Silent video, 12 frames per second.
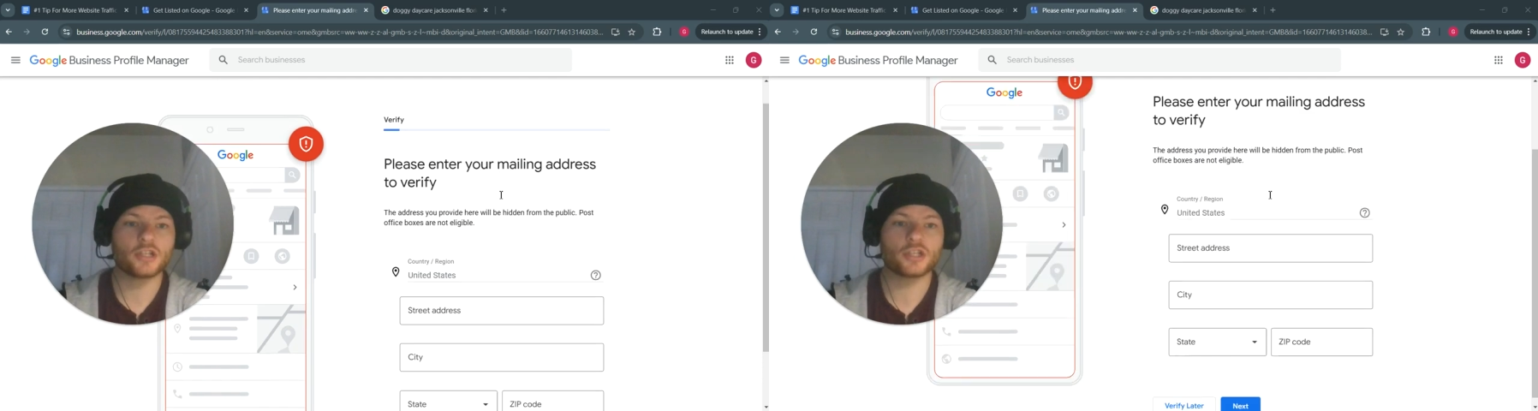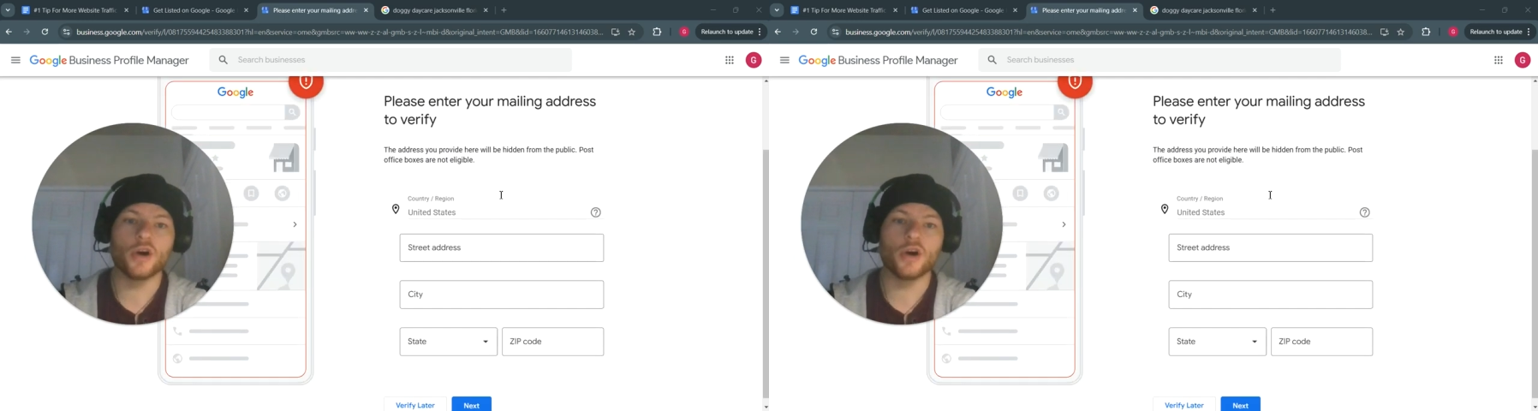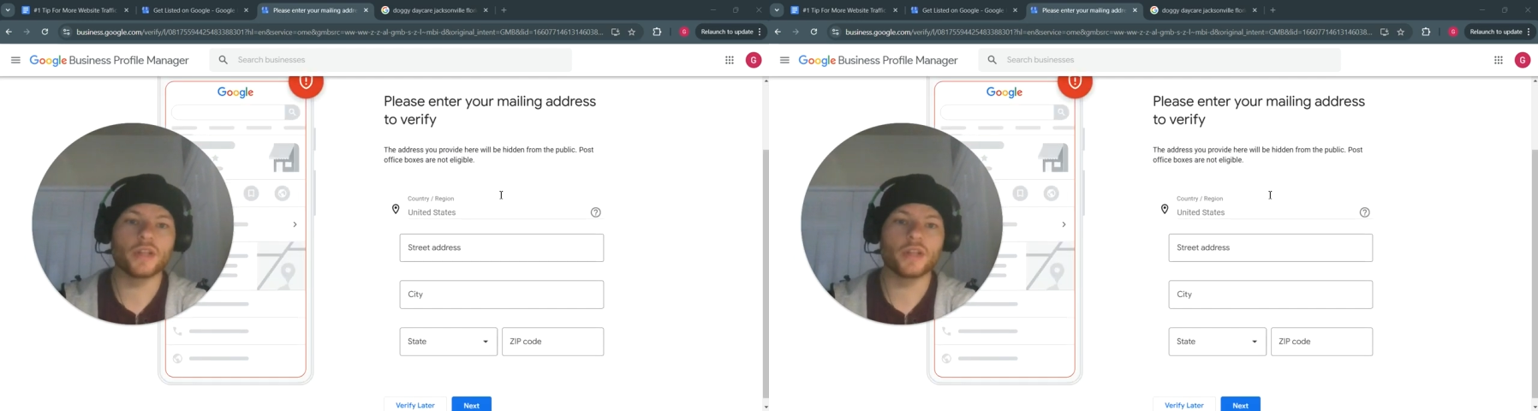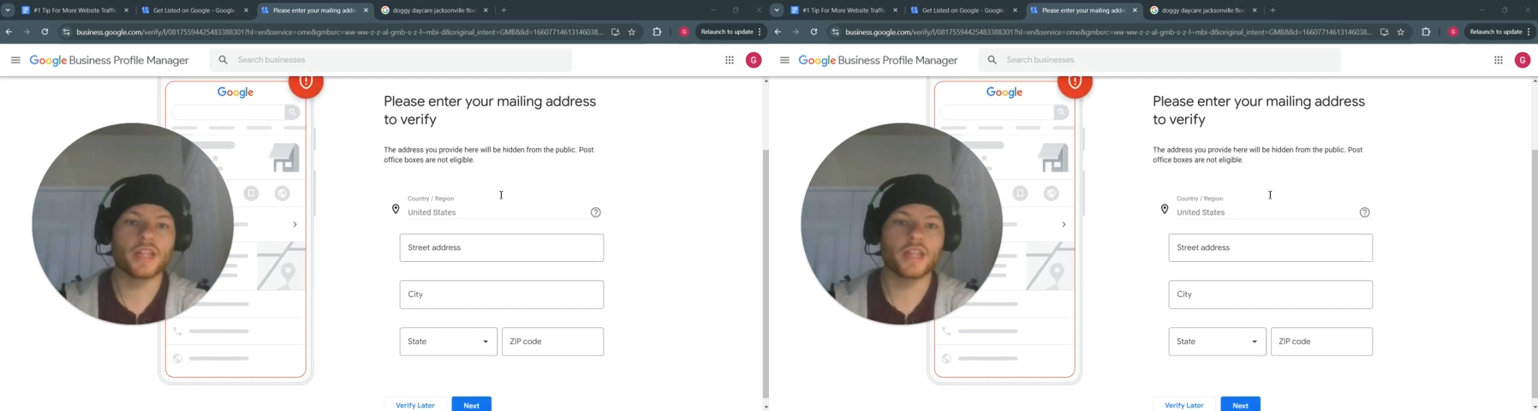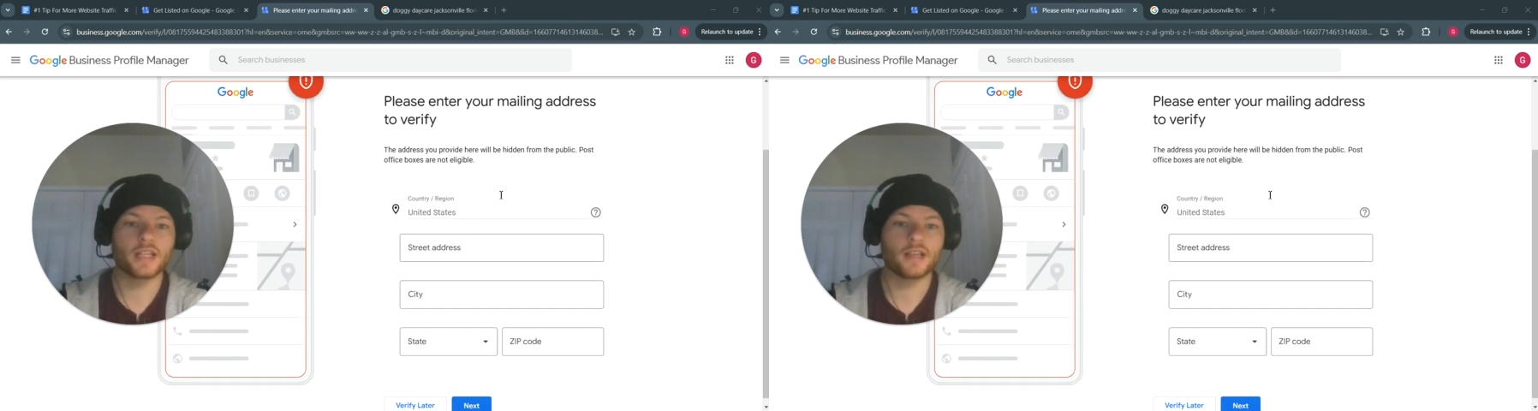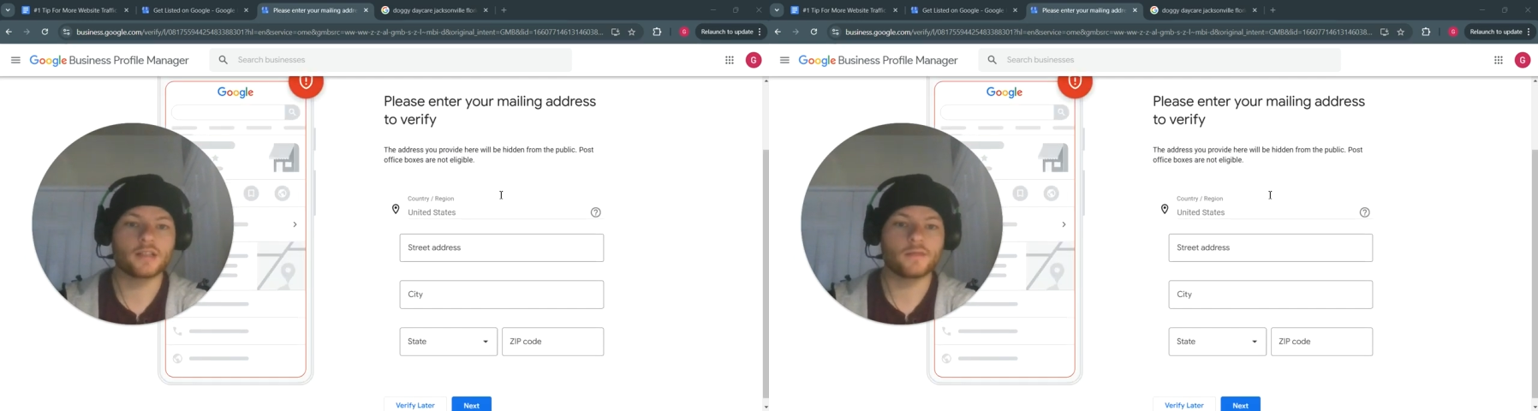show unless
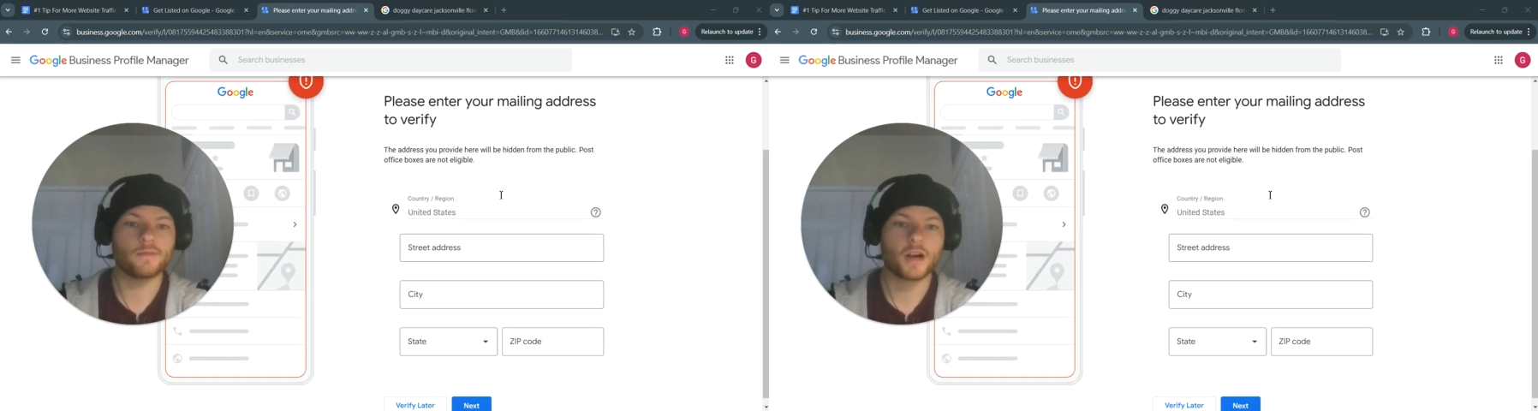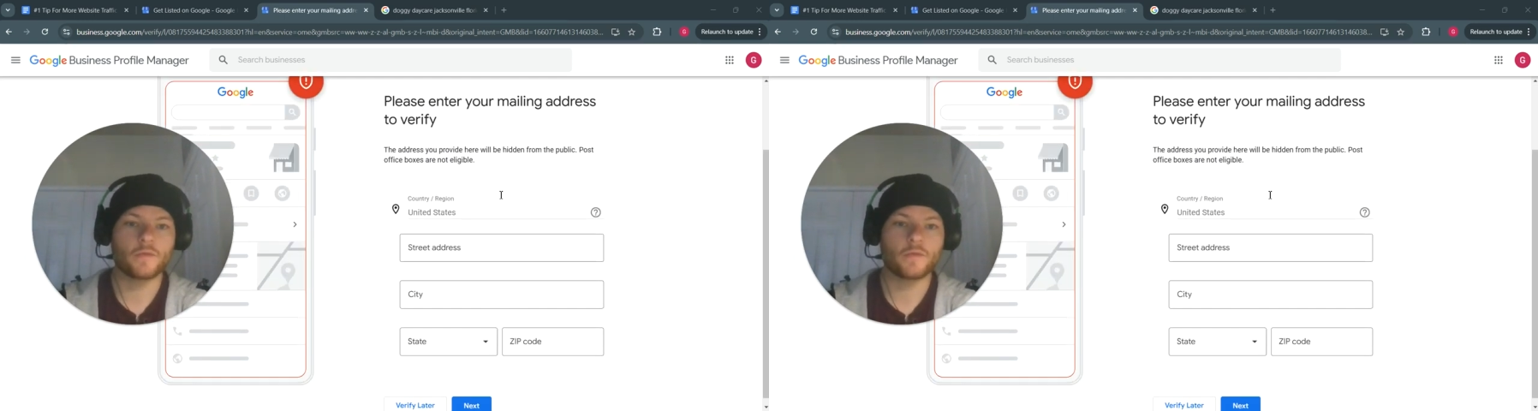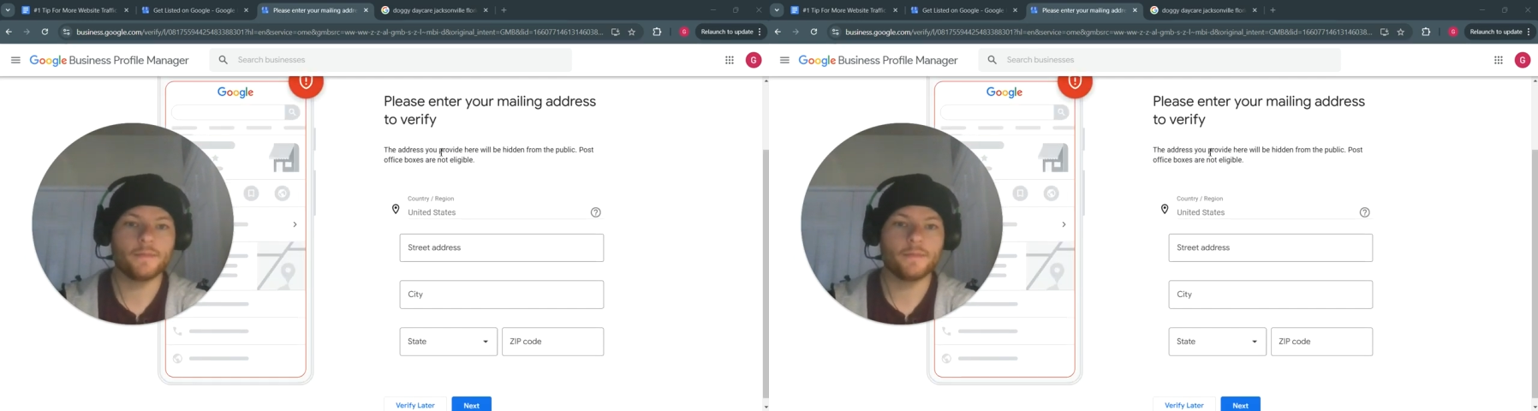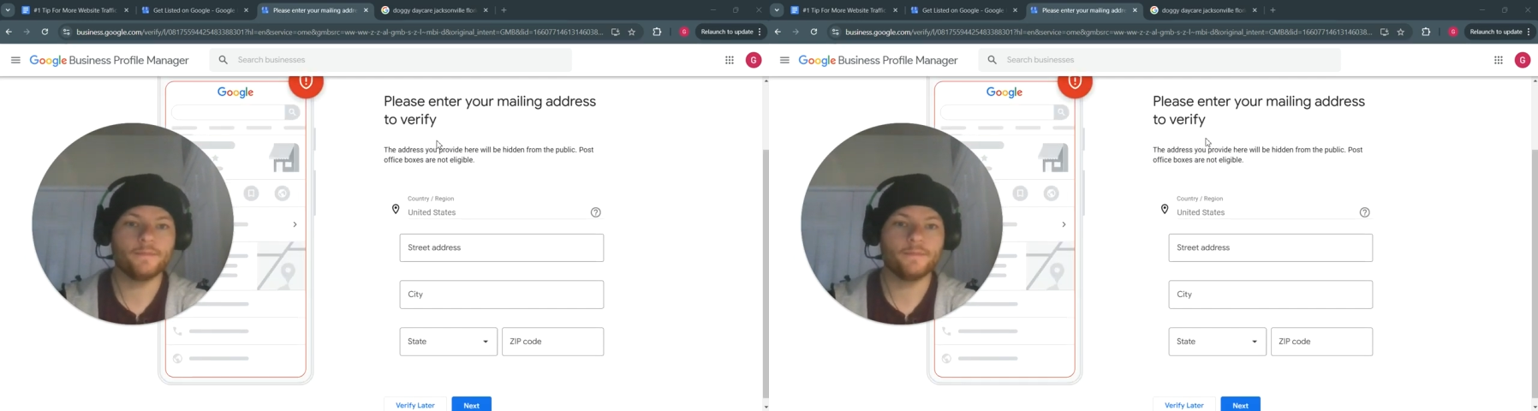it gets verified.